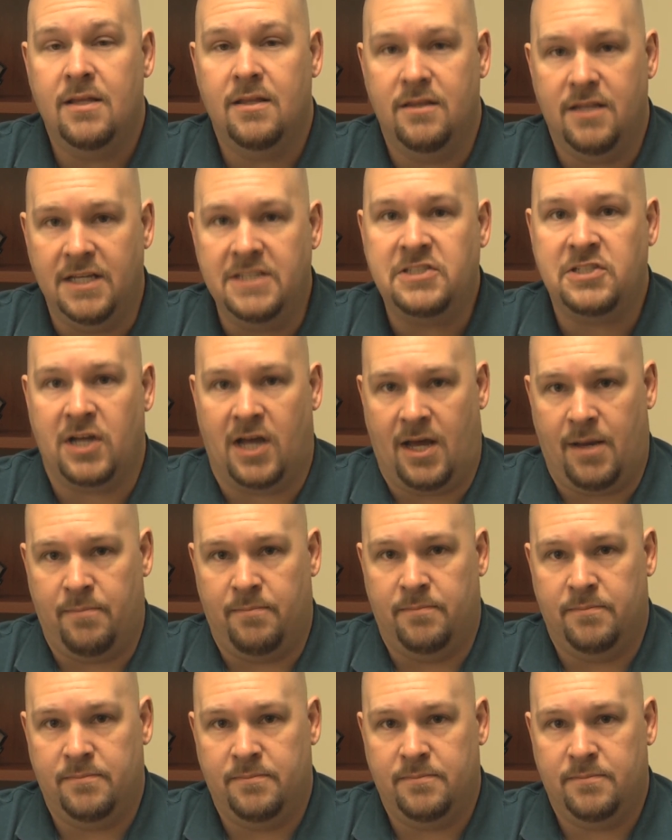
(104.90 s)
This time,
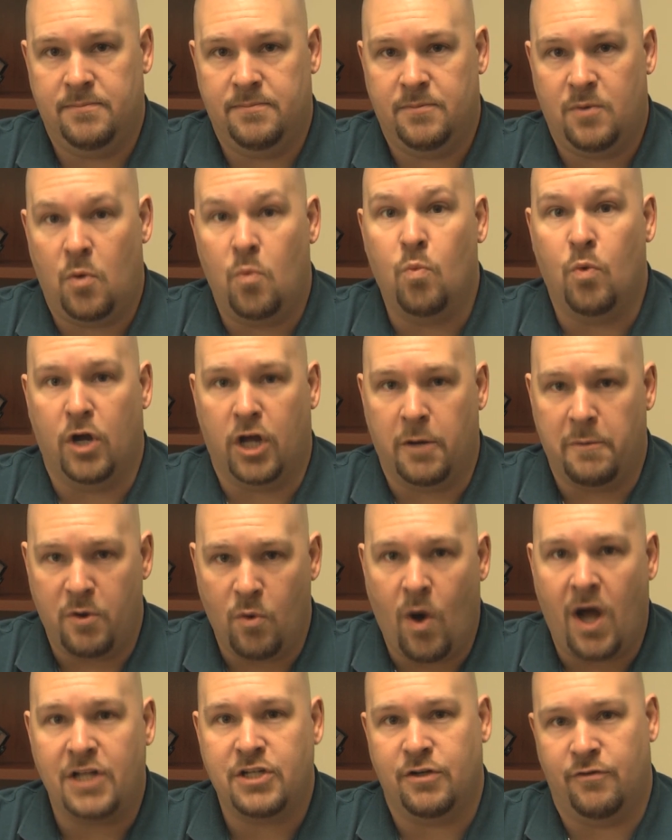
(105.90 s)
we're gonna be
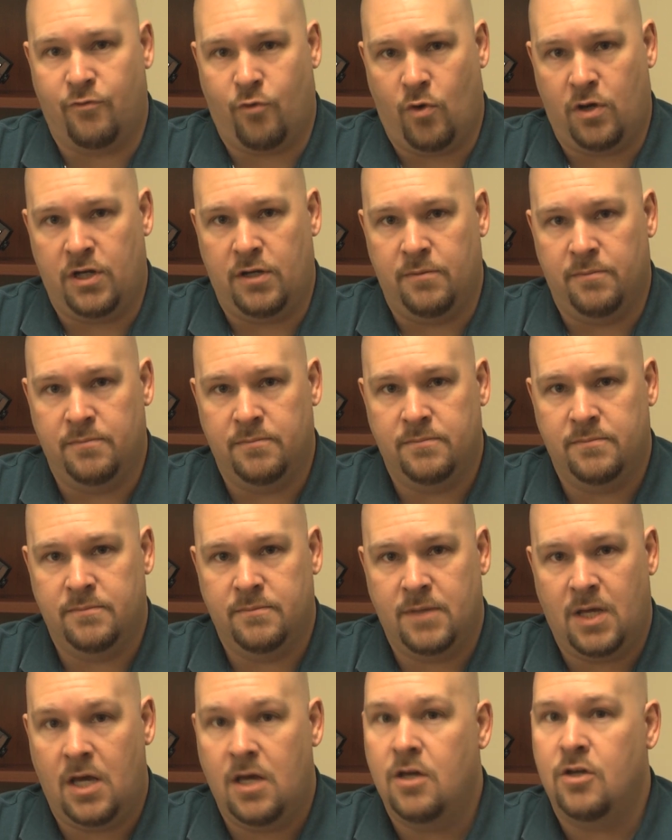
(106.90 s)
watching for you.
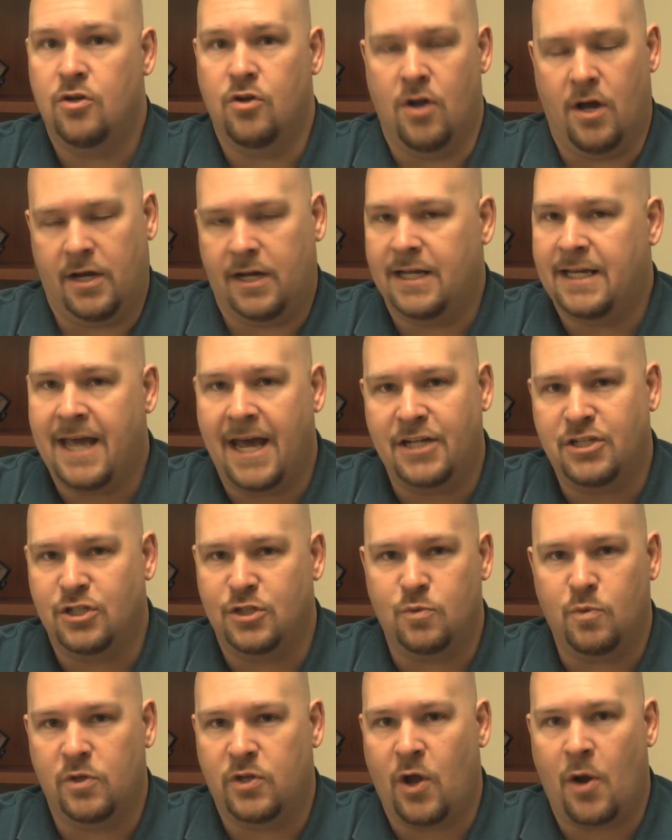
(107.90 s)
You're not gonna catch
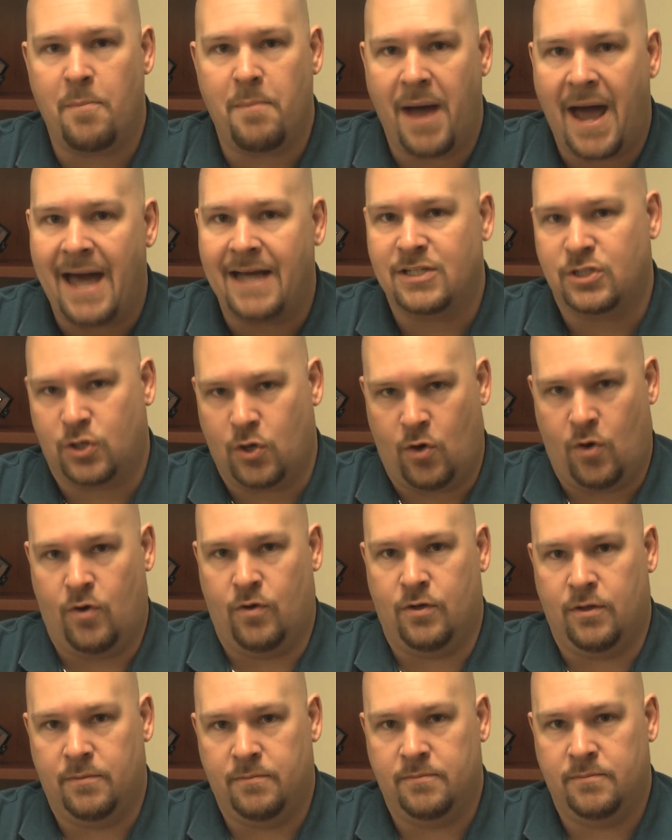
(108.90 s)
us with our backs
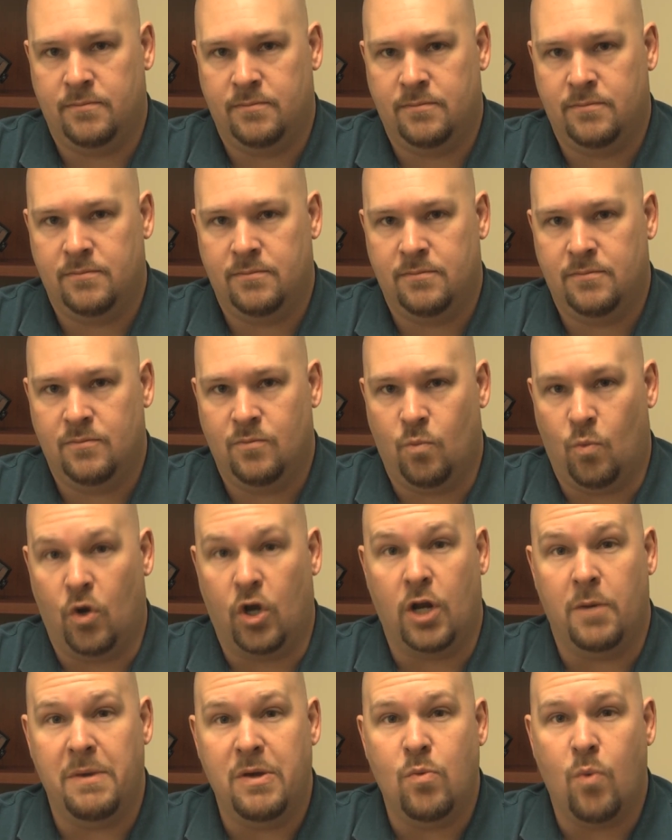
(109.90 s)
turned. We're
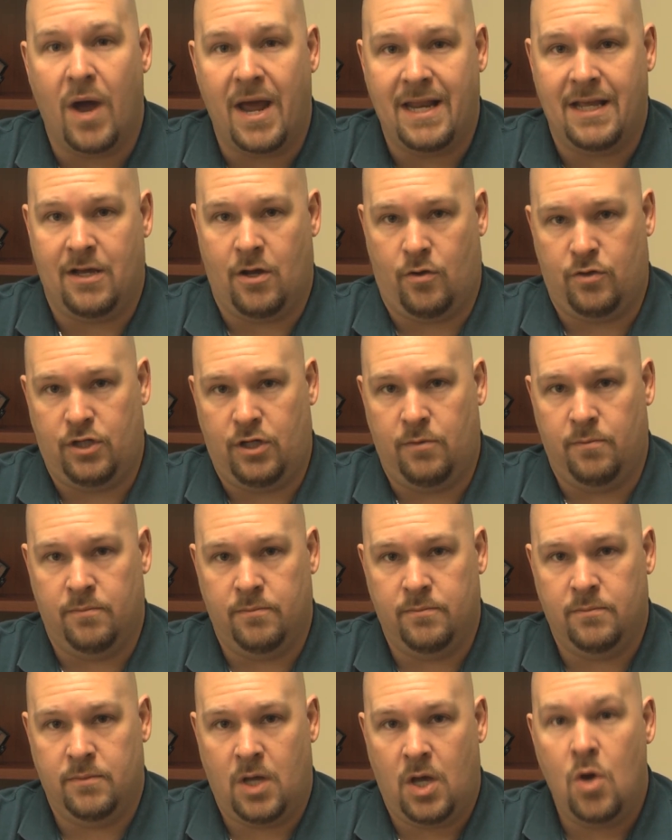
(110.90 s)
gonna be waiting on you.
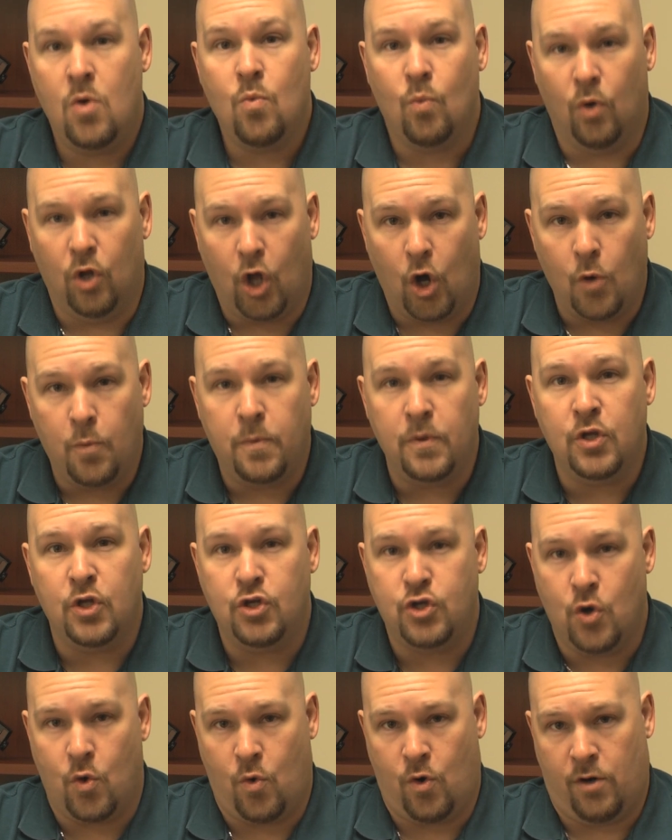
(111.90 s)
We'll open the
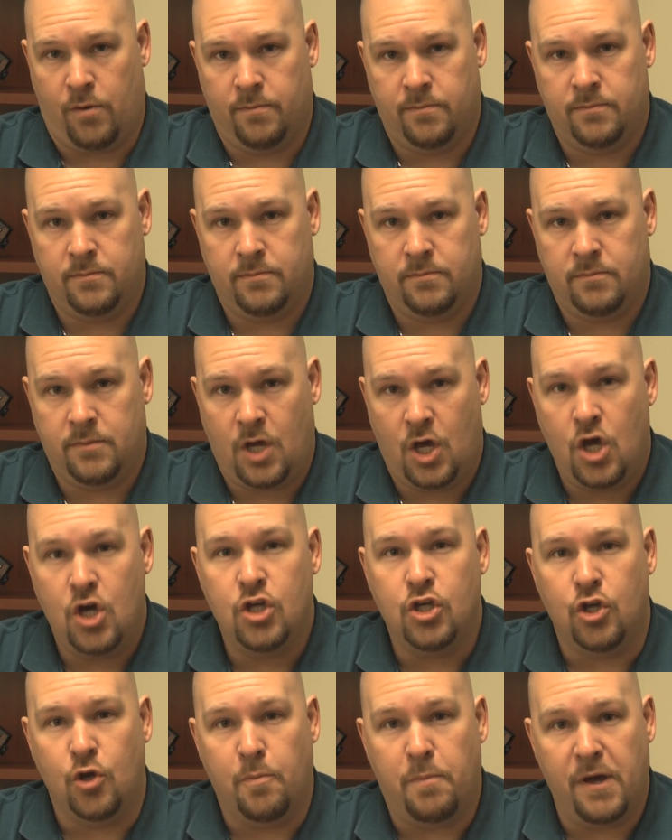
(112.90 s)
door.
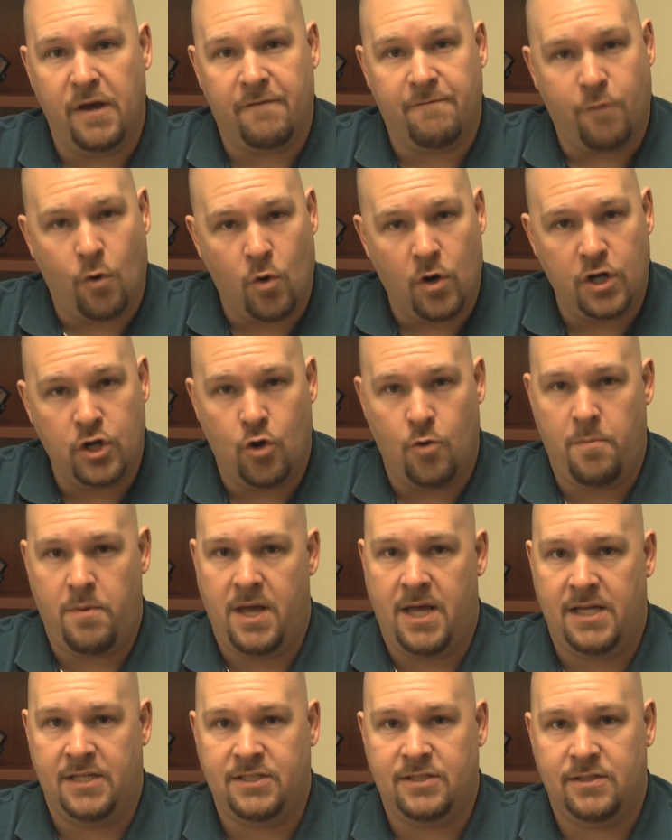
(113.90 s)
You pick four of your
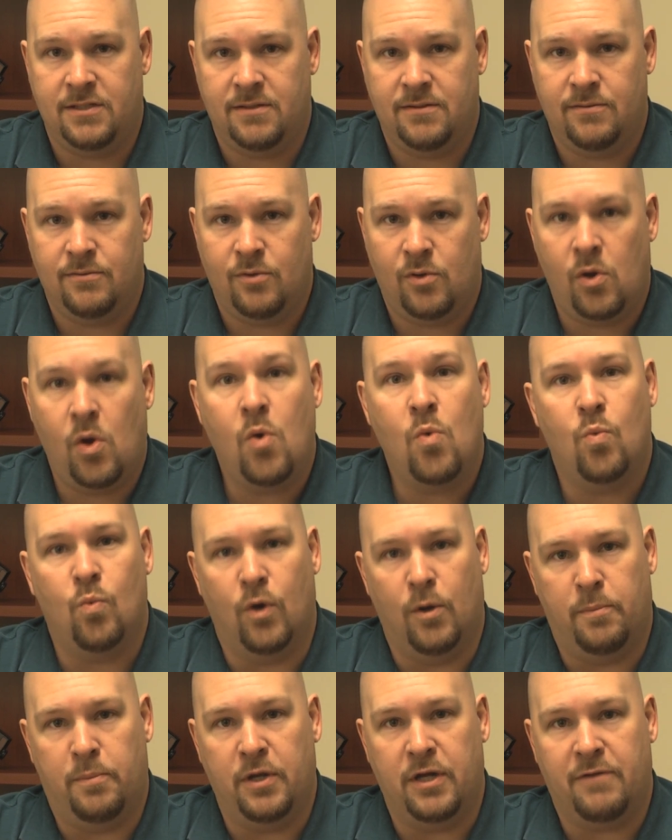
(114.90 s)
best,
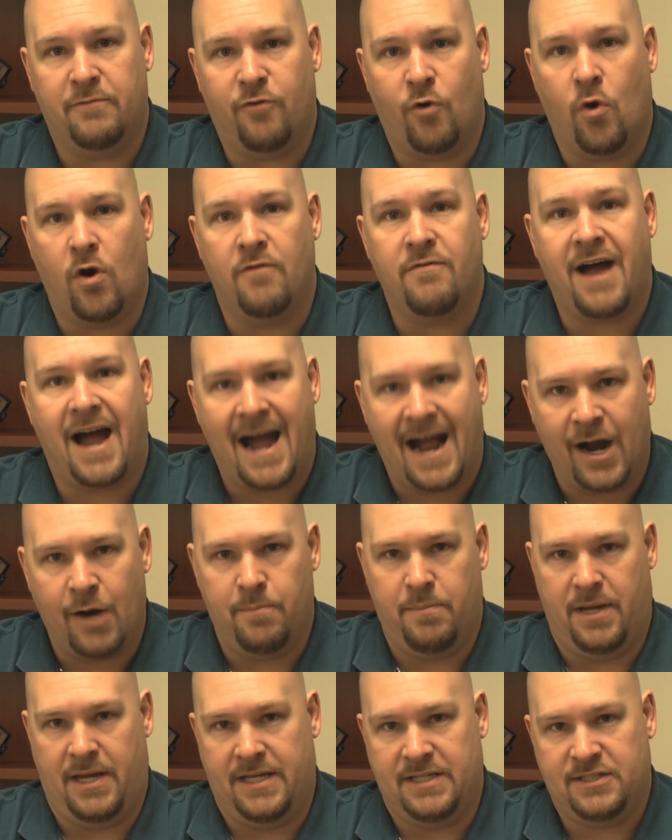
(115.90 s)
we'll pick four of our
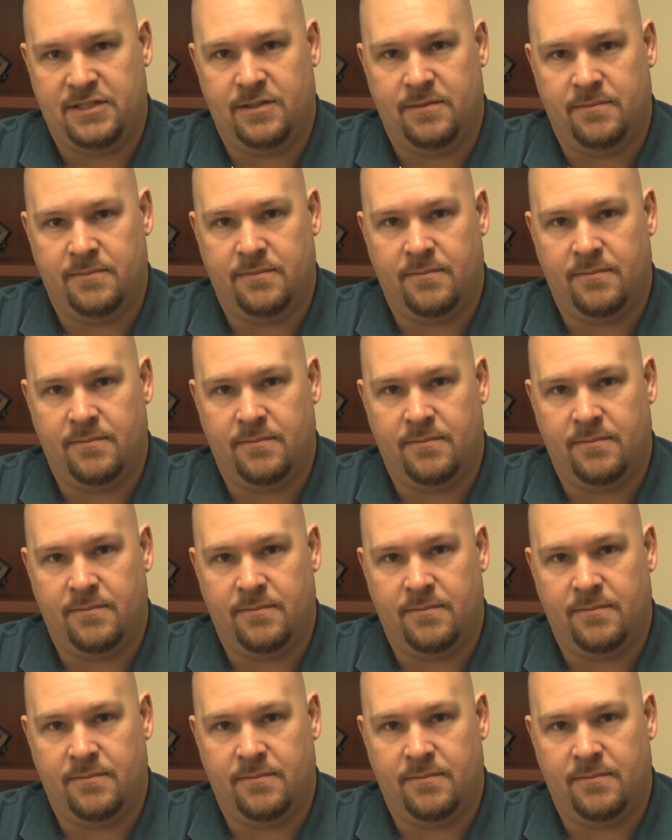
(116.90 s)
best.